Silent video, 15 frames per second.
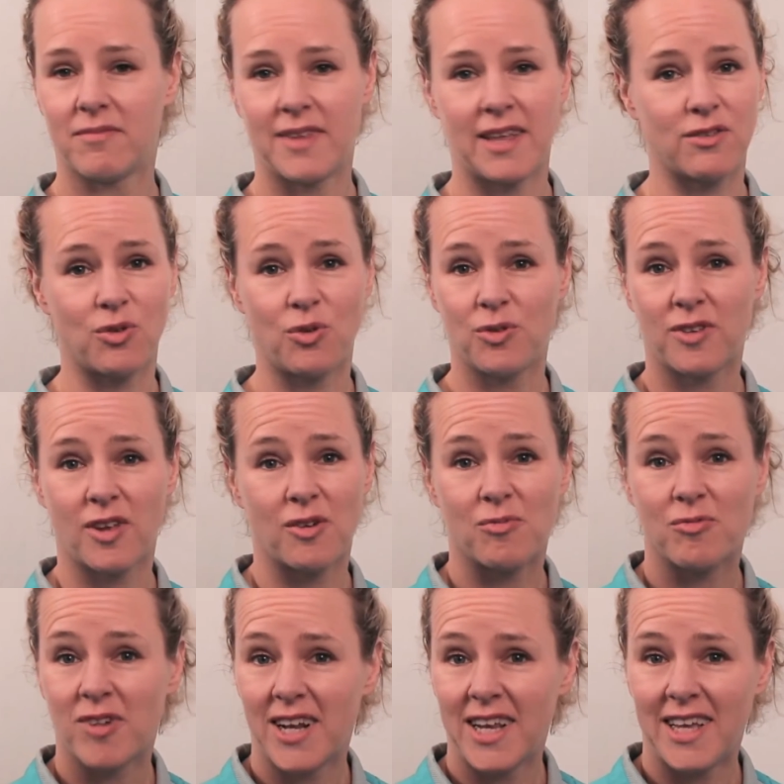That's also
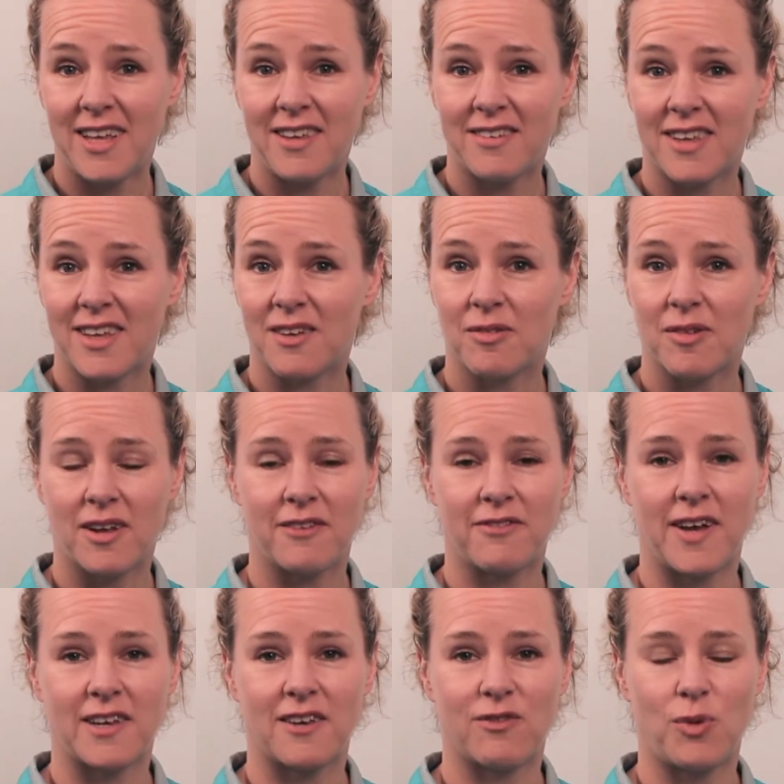really easy, an
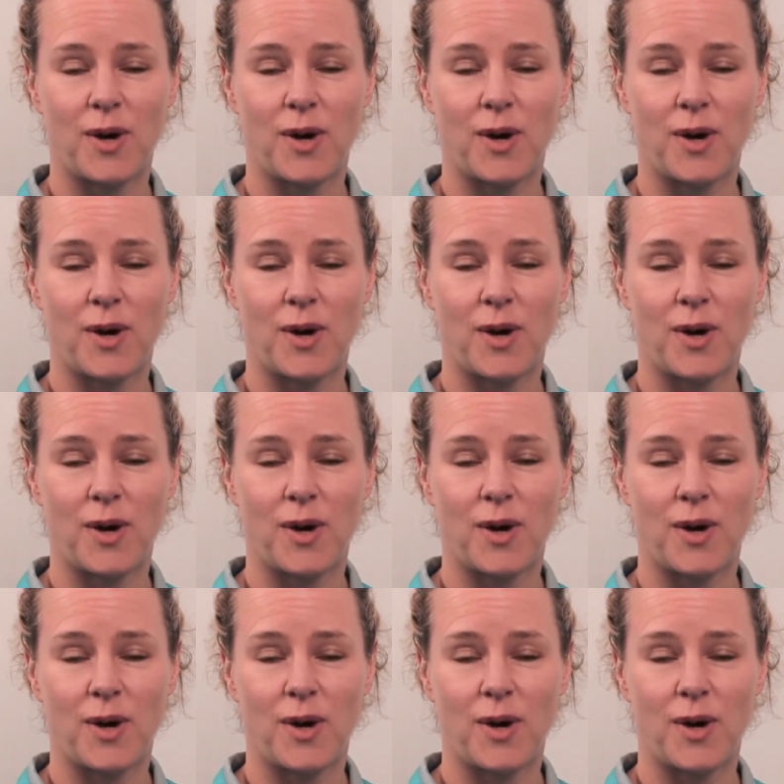effective